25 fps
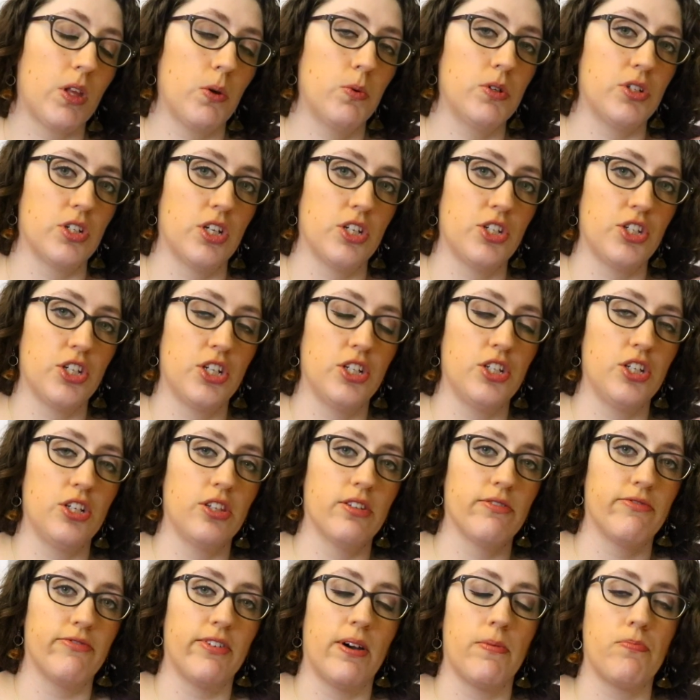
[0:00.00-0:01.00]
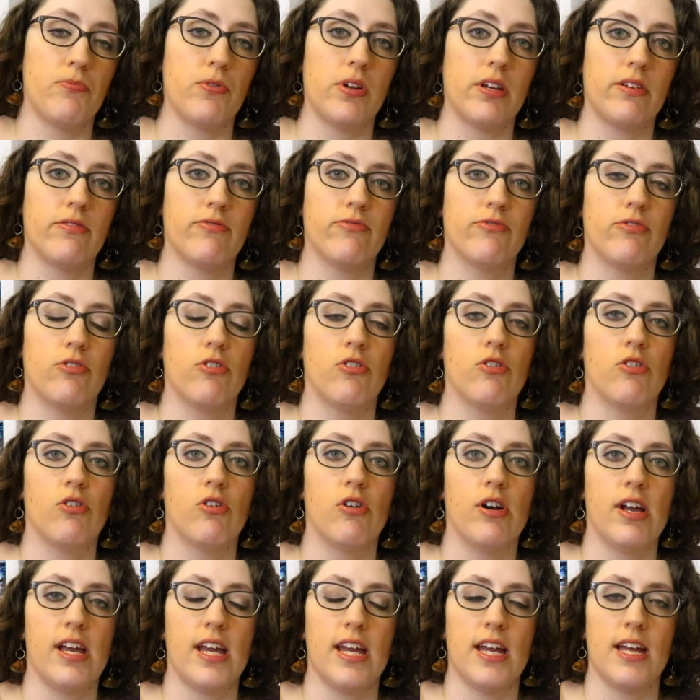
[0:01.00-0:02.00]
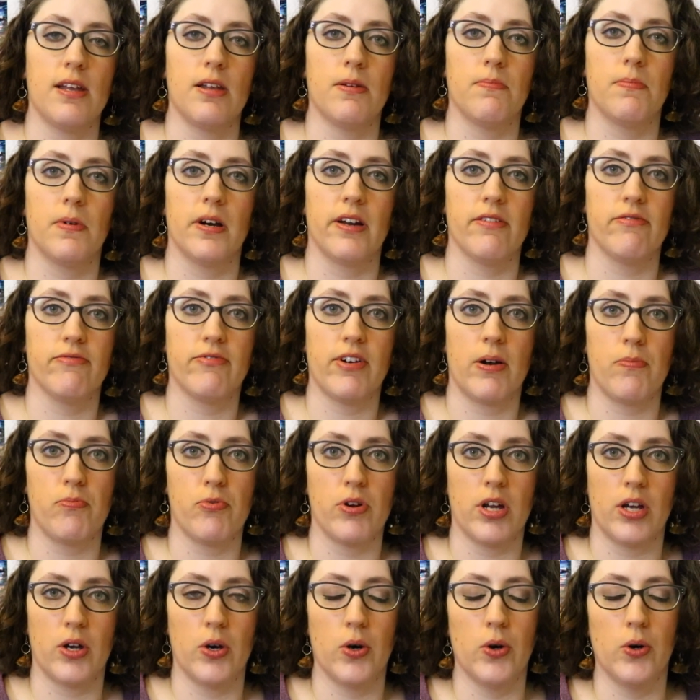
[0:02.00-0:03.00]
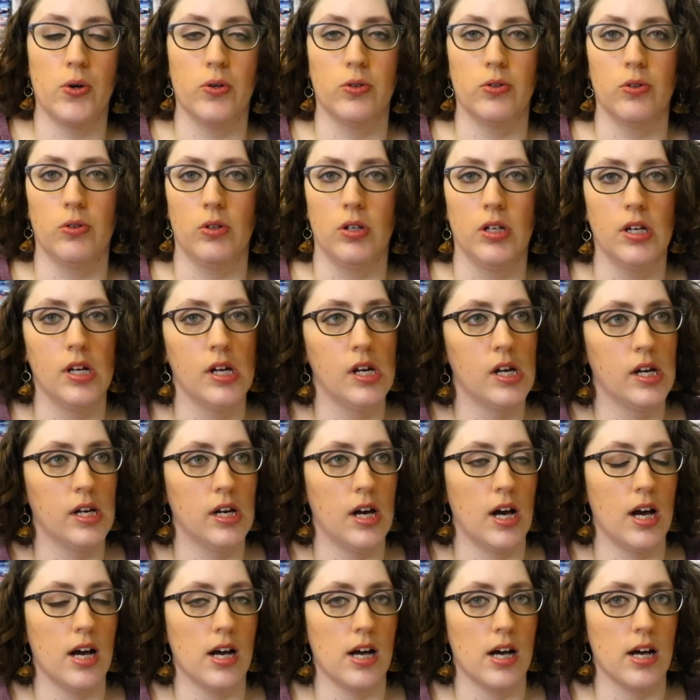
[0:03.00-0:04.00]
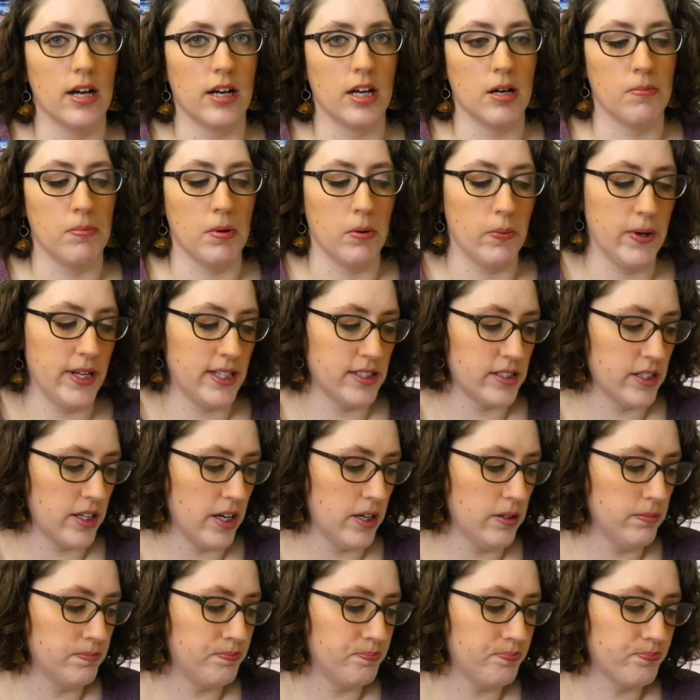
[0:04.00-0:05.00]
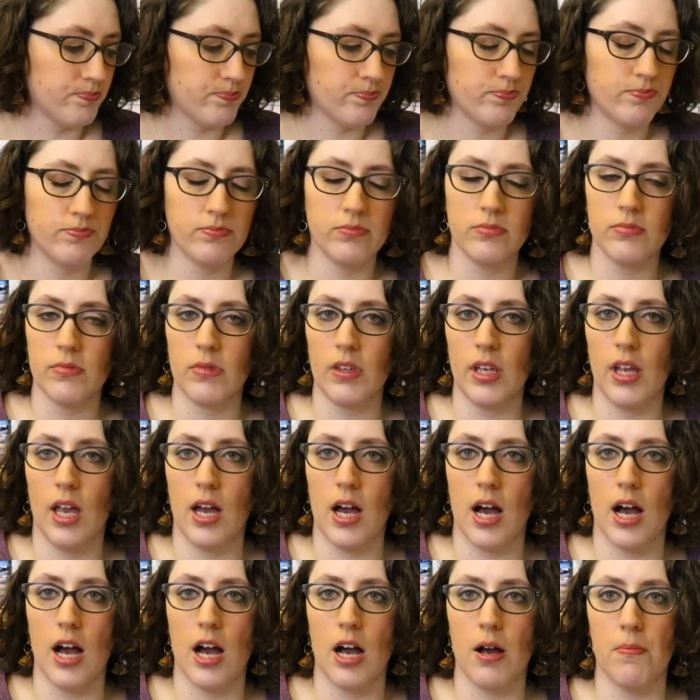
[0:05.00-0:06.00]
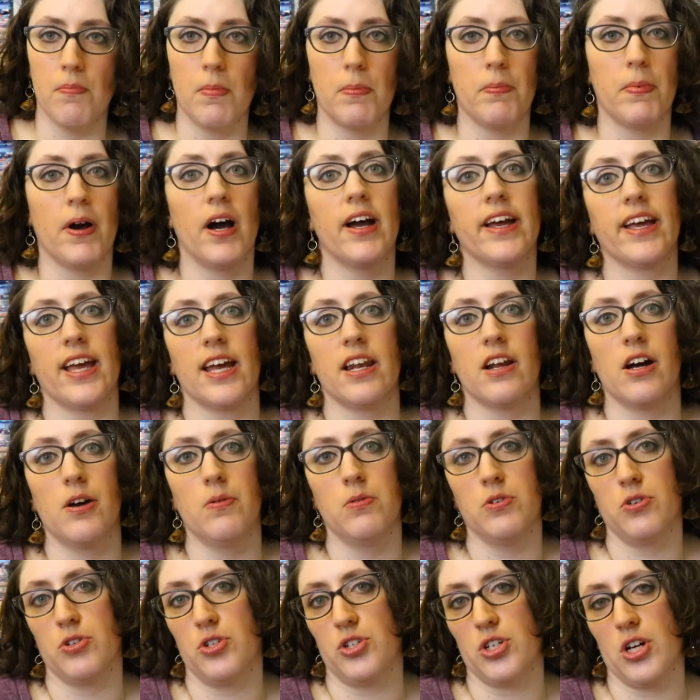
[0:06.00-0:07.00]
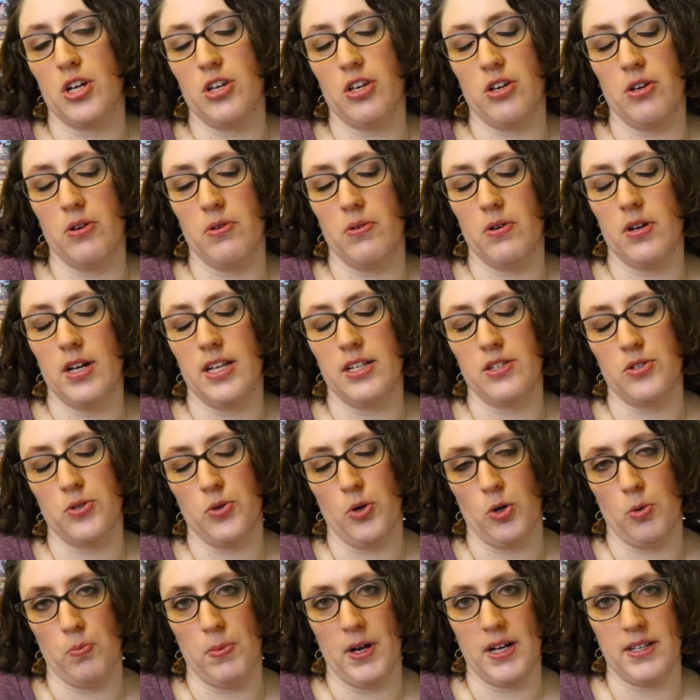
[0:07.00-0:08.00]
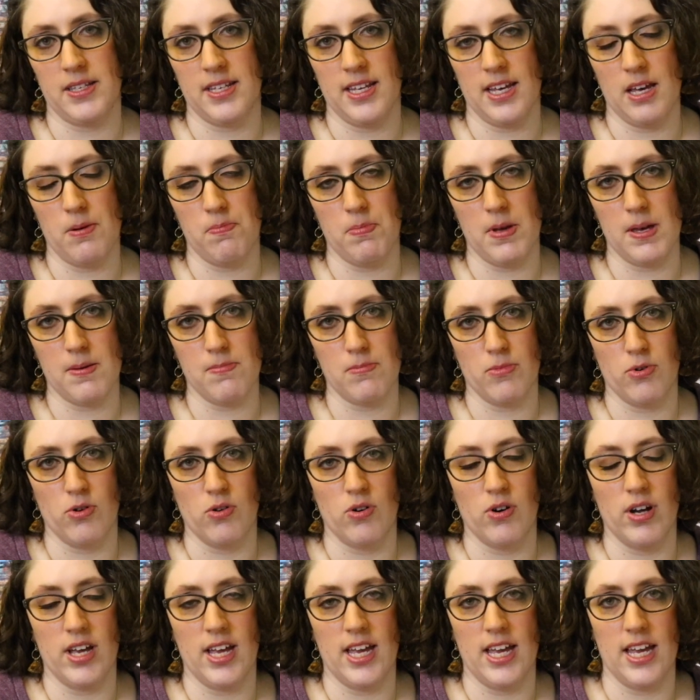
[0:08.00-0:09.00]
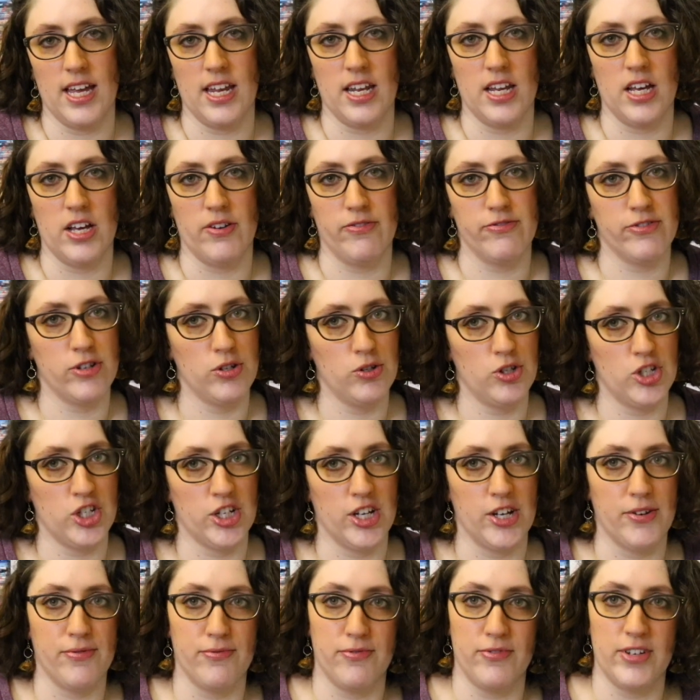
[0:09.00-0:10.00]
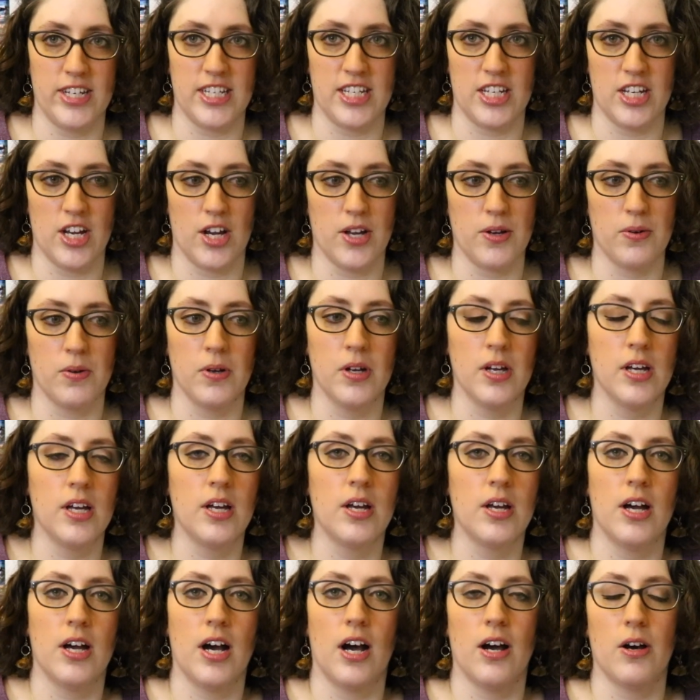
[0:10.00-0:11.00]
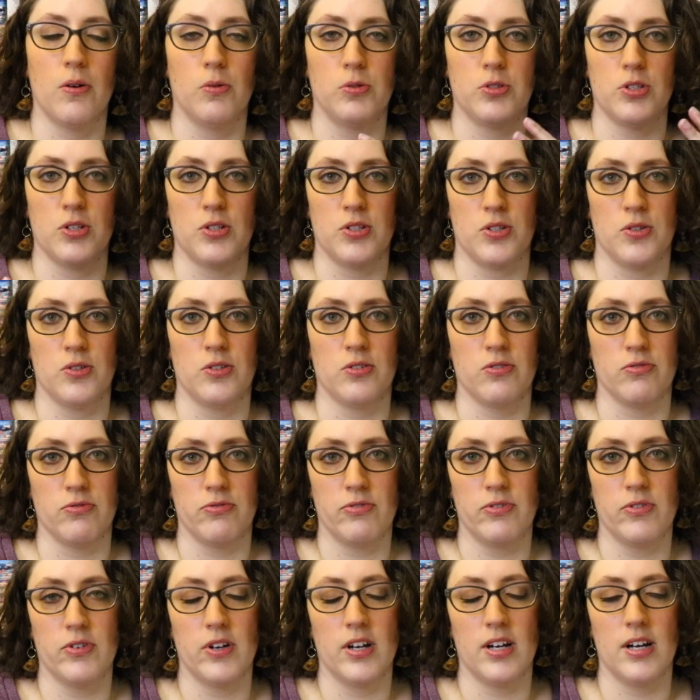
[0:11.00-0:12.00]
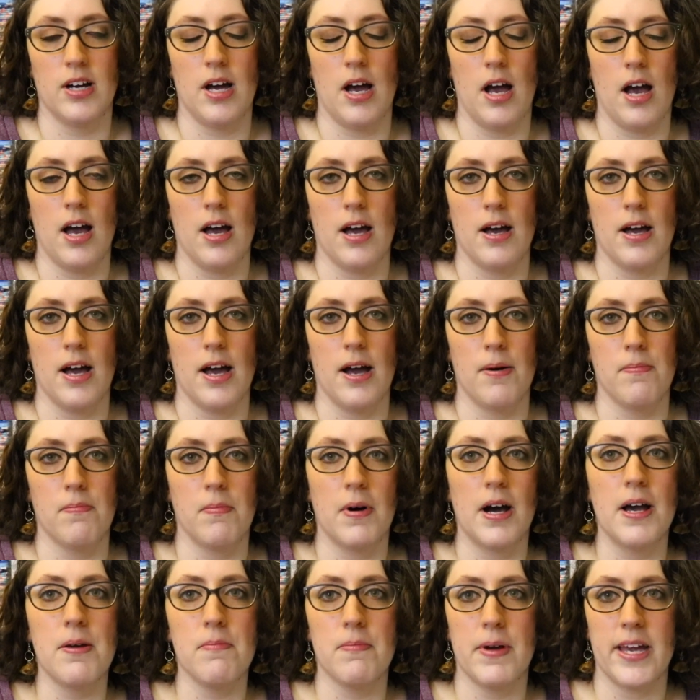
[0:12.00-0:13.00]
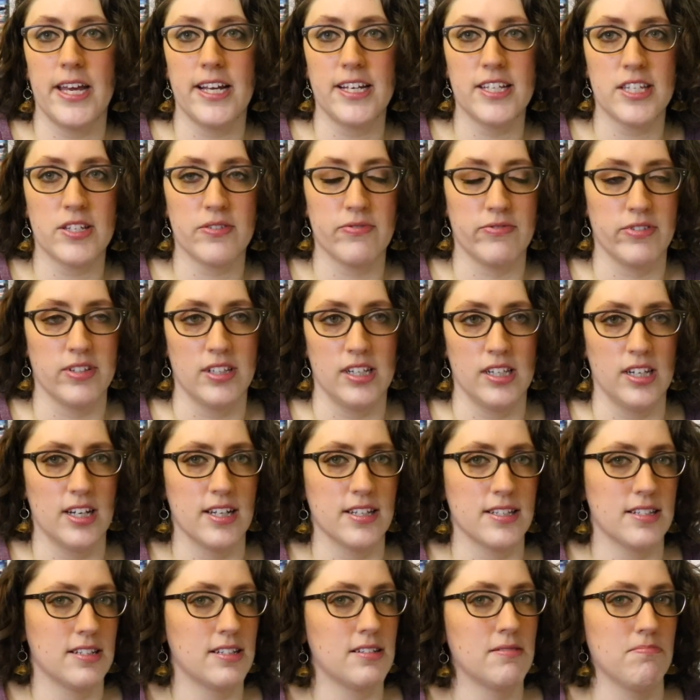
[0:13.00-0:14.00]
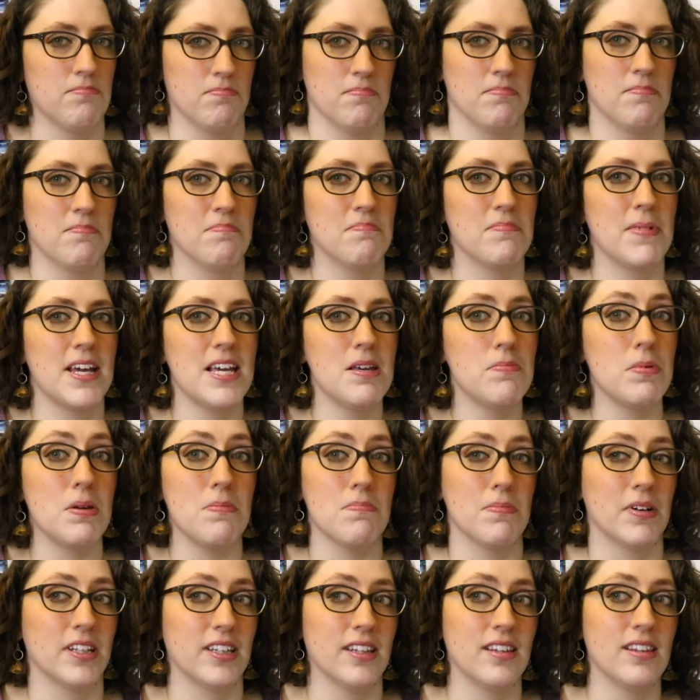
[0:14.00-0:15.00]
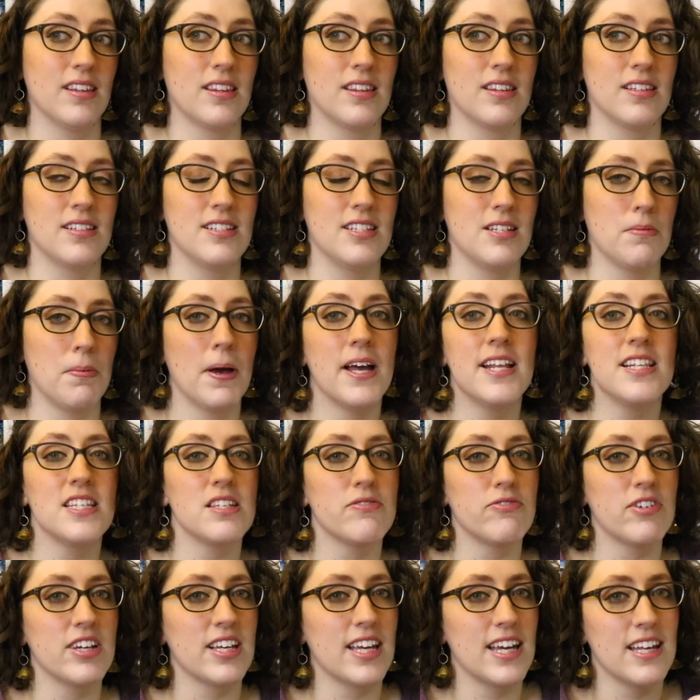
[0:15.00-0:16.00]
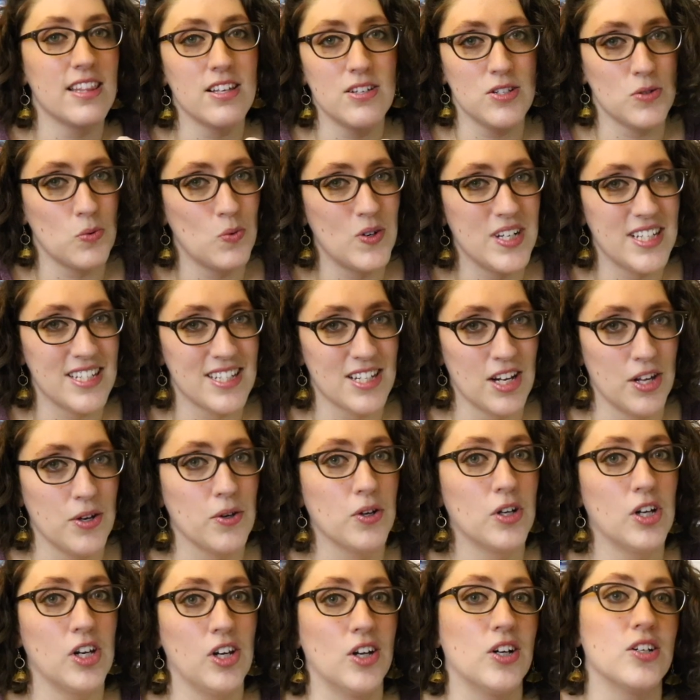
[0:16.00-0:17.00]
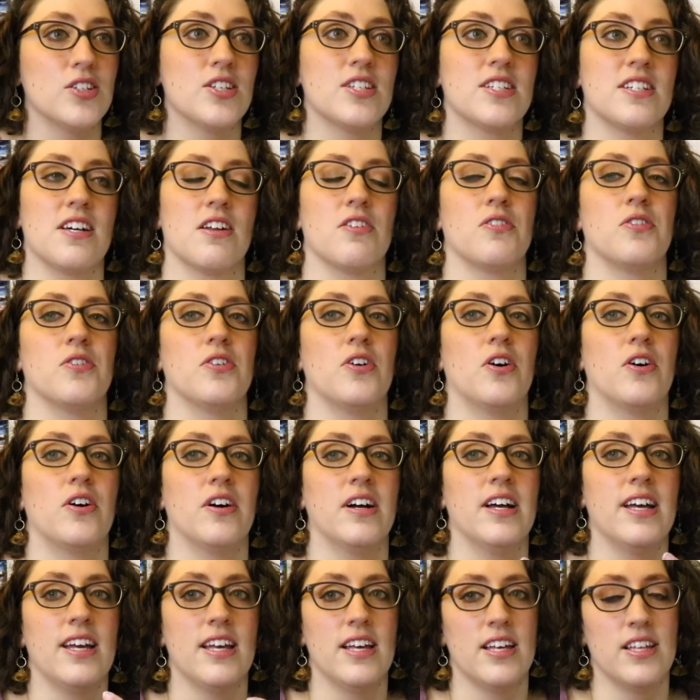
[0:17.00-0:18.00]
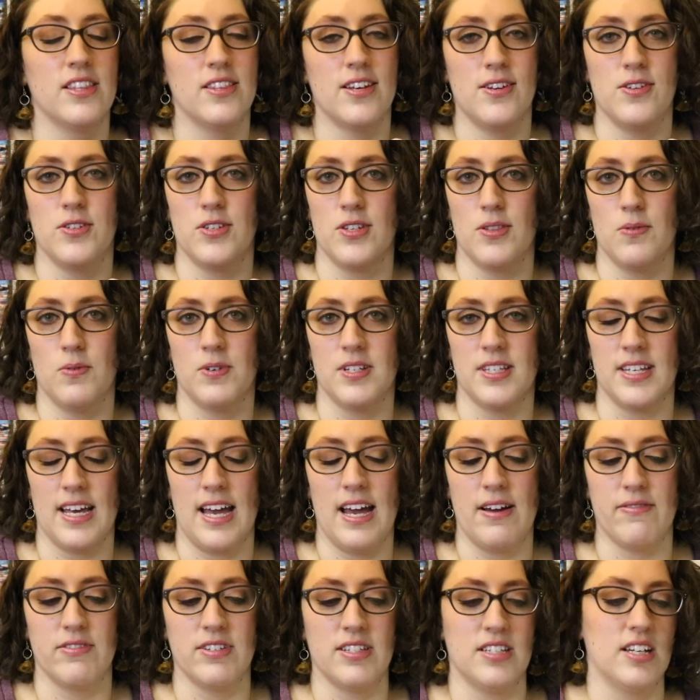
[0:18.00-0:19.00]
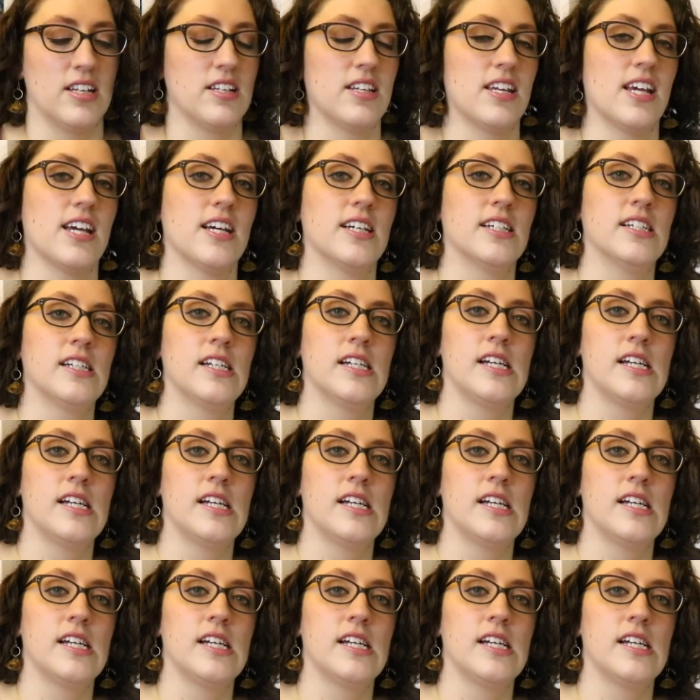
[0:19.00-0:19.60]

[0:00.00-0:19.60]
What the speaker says: which I showed you the fabric for in my fabric haul a couple of weeks ago. But again, I will show you and talk about it a bit more in a future video. I will do sort of a my makes for the last maybe month. Depends if I get those Winslow culottes done or not. Those are the ones I haven't done yet.